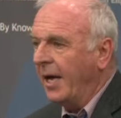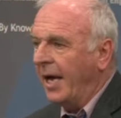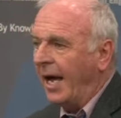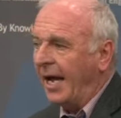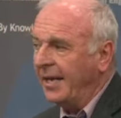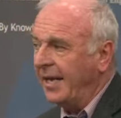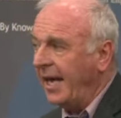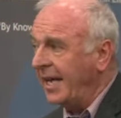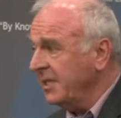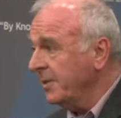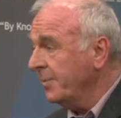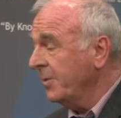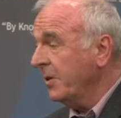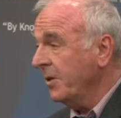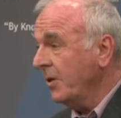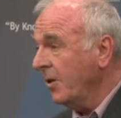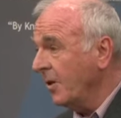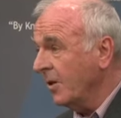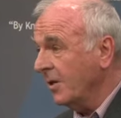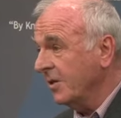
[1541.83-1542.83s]
And that's
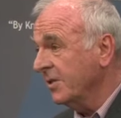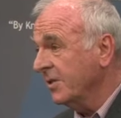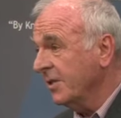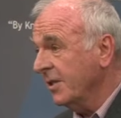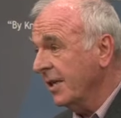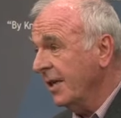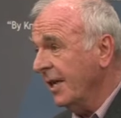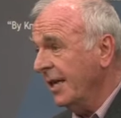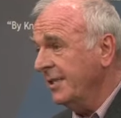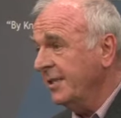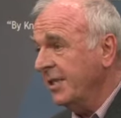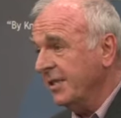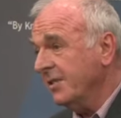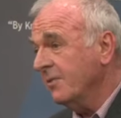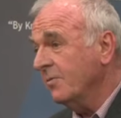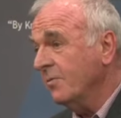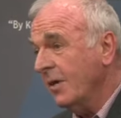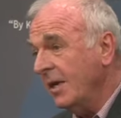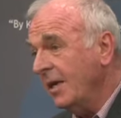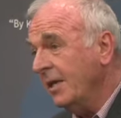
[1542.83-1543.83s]
because it
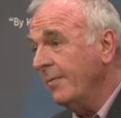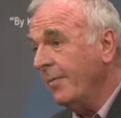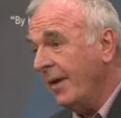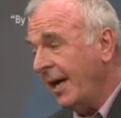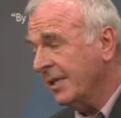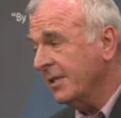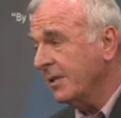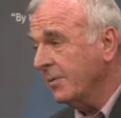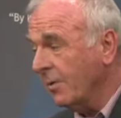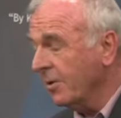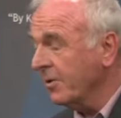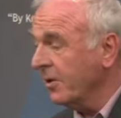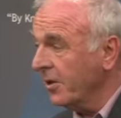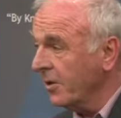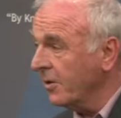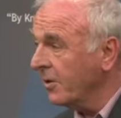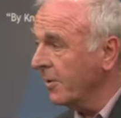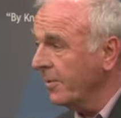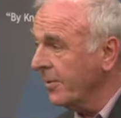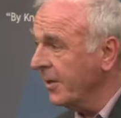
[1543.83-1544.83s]
doesn't really matter what the
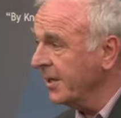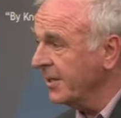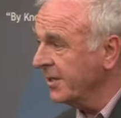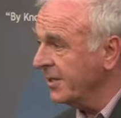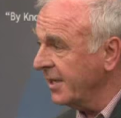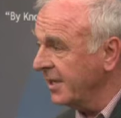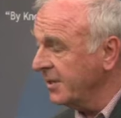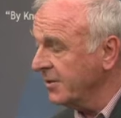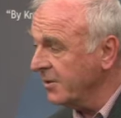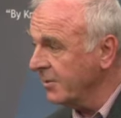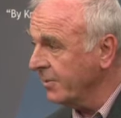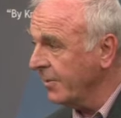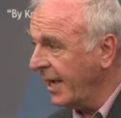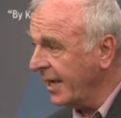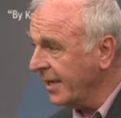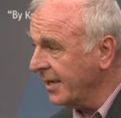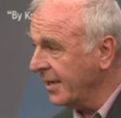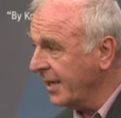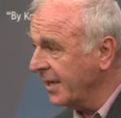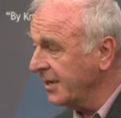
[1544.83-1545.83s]
European Central
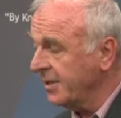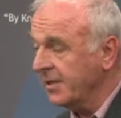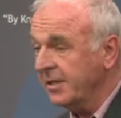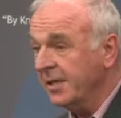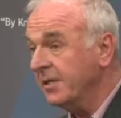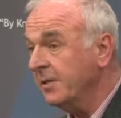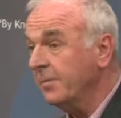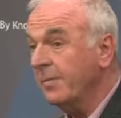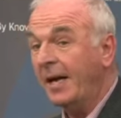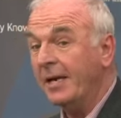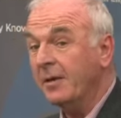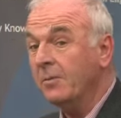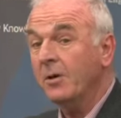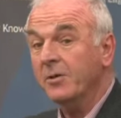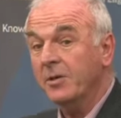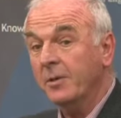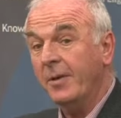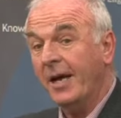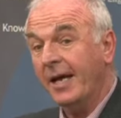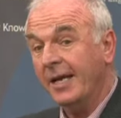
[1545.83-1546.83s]
Bank does. It doesn't matter
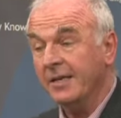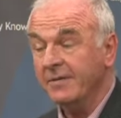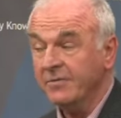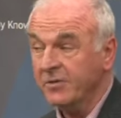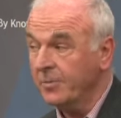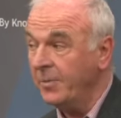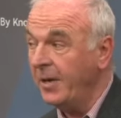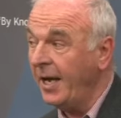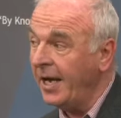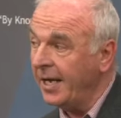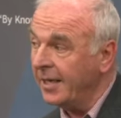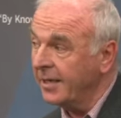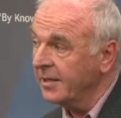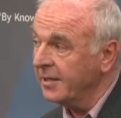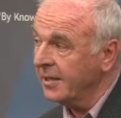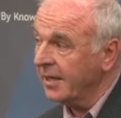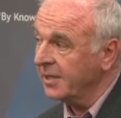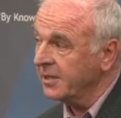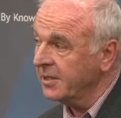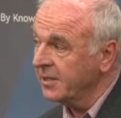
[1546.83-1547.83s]
what the Bank of Japan
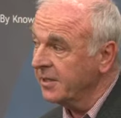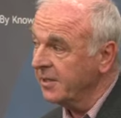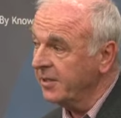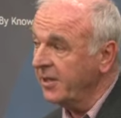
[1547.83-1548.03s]
does.